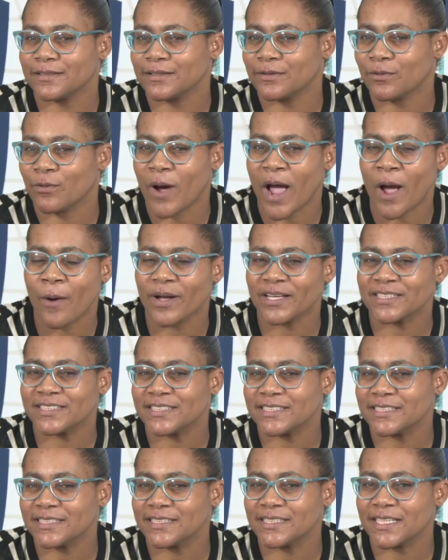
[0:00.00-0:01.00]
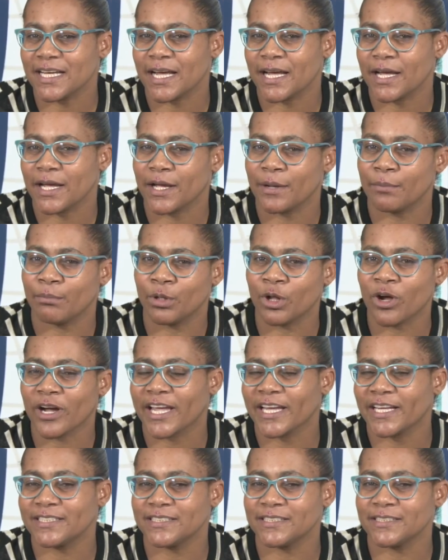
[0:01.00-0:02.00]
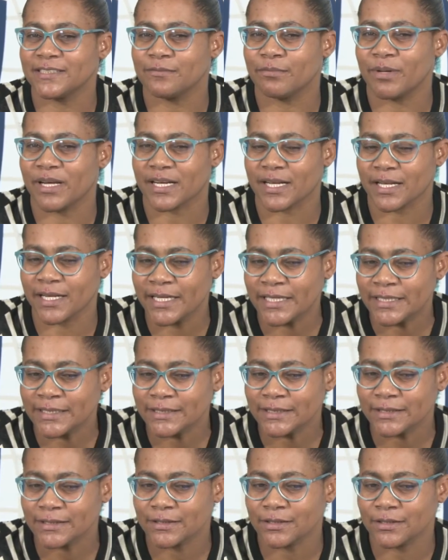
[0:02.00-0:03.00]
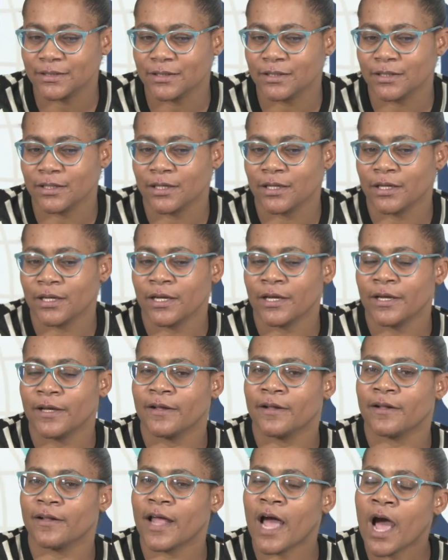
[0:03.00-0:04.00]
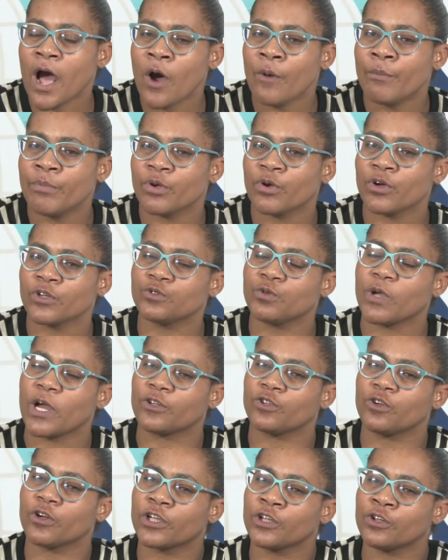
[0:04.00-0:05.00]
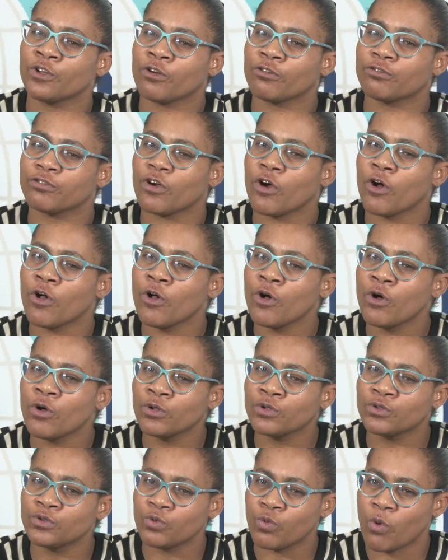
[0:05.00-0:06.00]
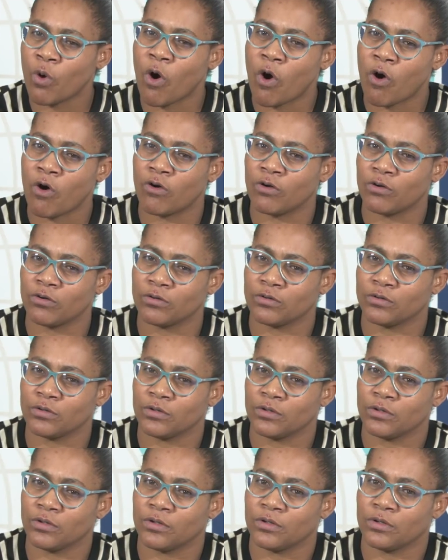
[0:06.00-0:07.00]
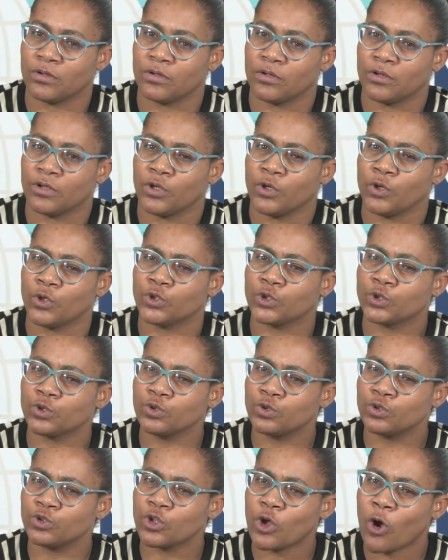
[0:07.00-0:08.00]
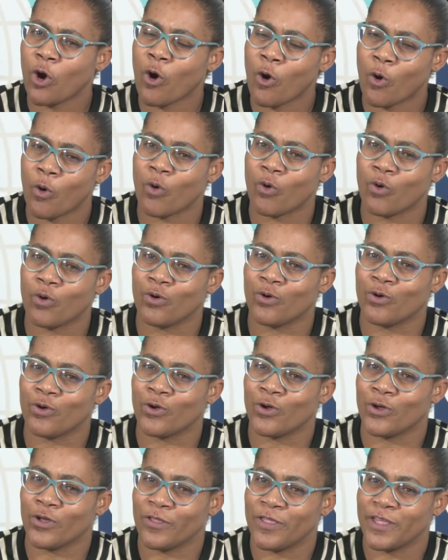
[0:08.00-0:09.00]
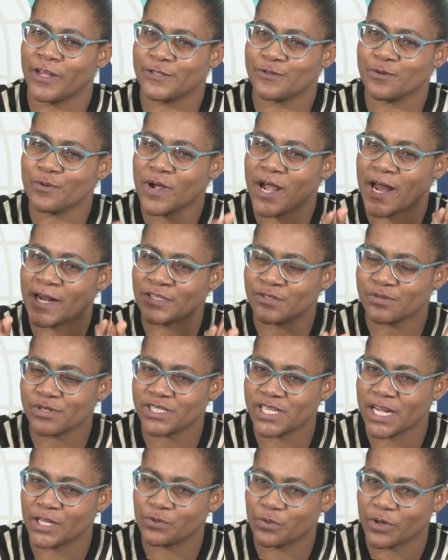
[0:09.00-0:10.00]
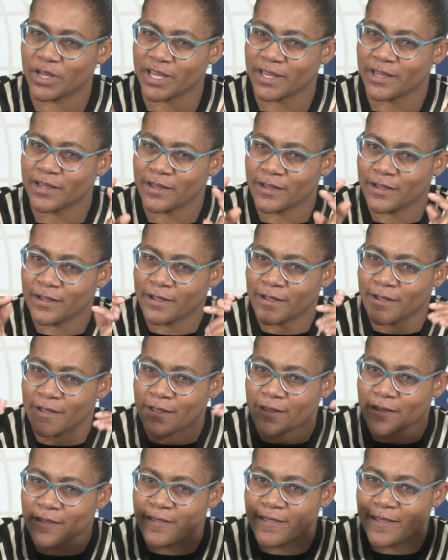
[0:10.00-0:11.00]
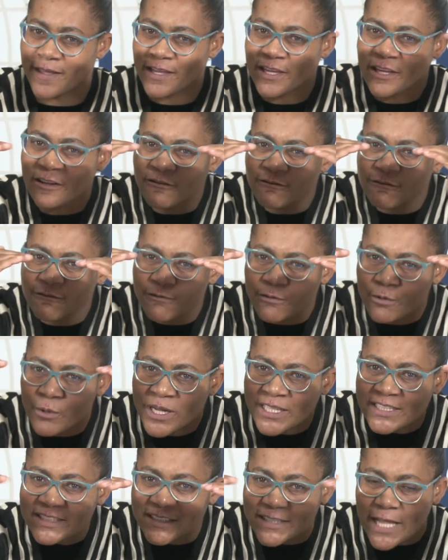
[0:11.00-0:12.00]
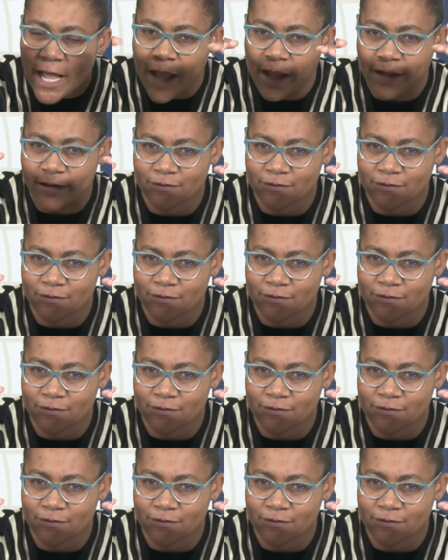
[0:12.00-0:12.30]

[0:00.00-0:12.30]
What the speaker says: a blockade in Berlin? Now, because we are talking of Cold War, you should know the 2 countries that were the influencer